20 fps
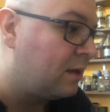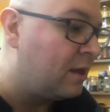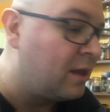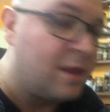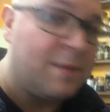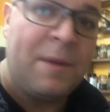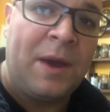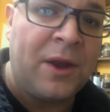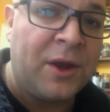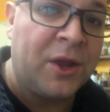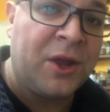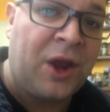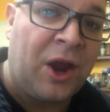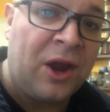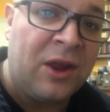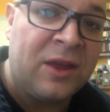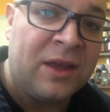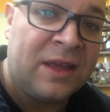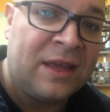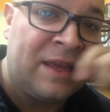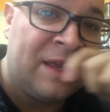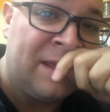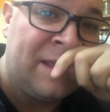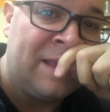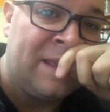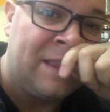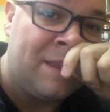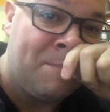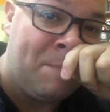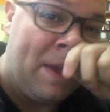The amount of garlic
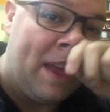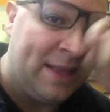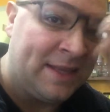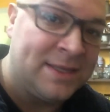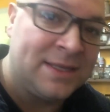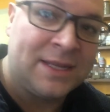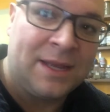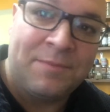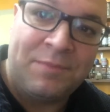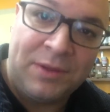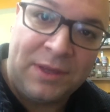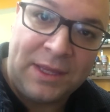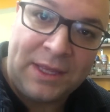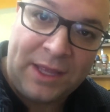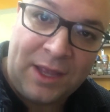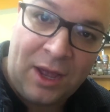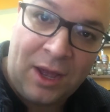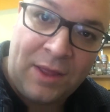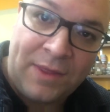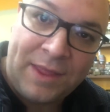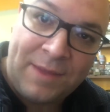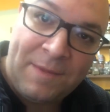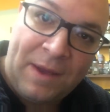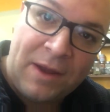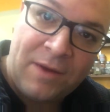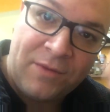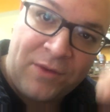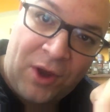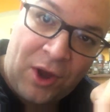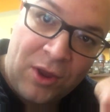depends completely on the
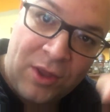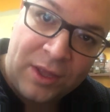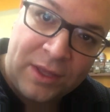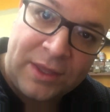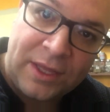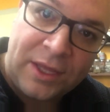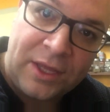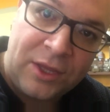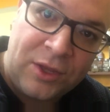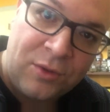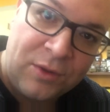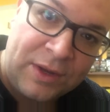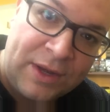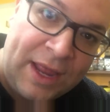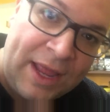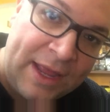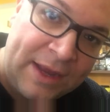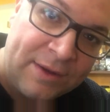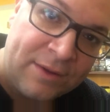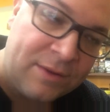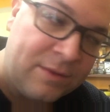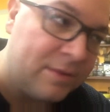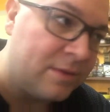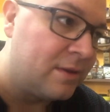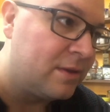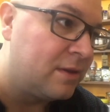amount of garlic that you can handle,